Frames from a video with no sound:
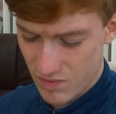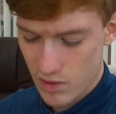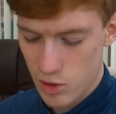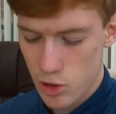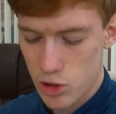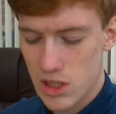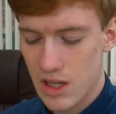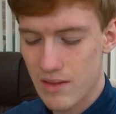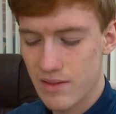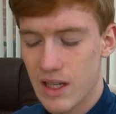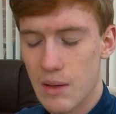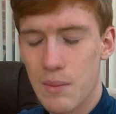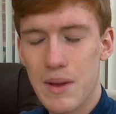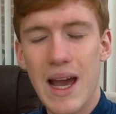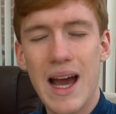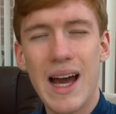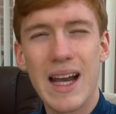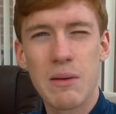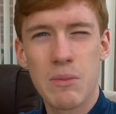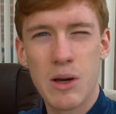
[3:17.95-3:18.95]
Just have to get me a
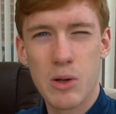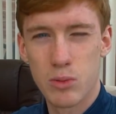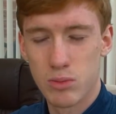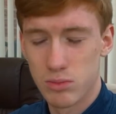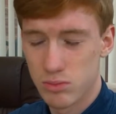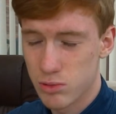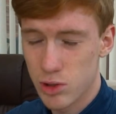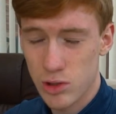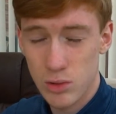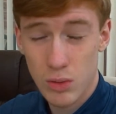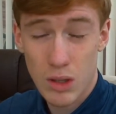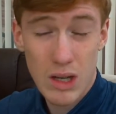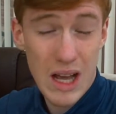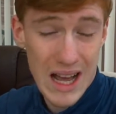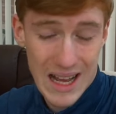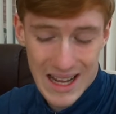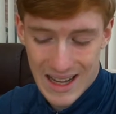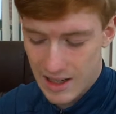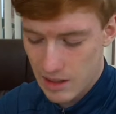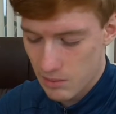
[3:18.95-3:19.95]
Haribo, just a
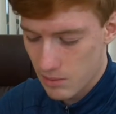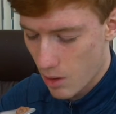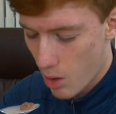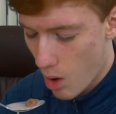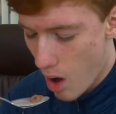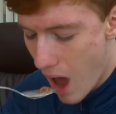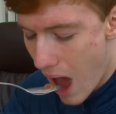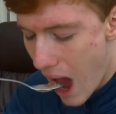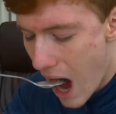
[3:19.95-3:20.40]
Haribo.